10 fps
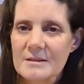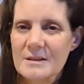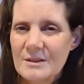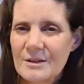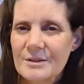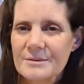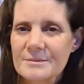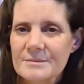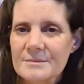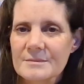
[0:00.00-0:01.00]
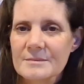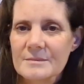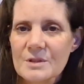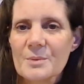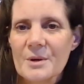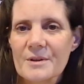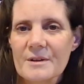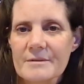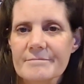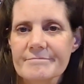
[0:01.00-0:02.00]
You know, you're worthy
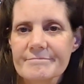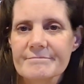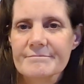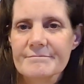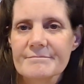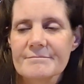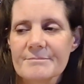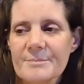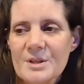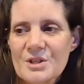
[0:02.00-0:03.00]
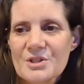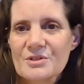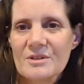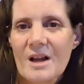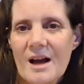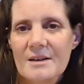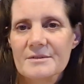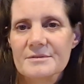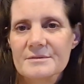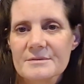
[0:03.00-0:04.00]
because you're alive
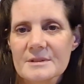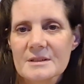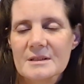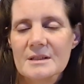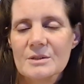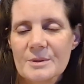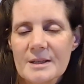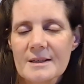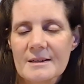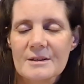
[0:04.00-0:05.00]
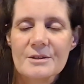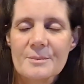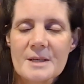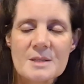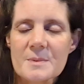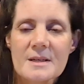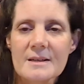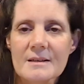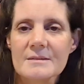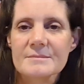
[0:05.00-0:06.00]
and you're here and you're meant to be
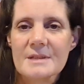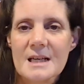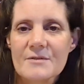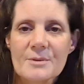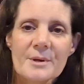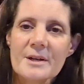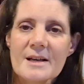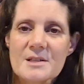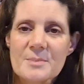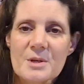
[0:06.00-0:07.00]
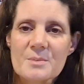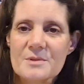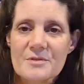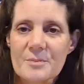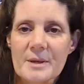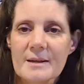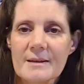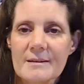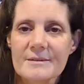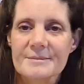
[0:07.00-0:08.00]
here. Everyone has a purpose for being here.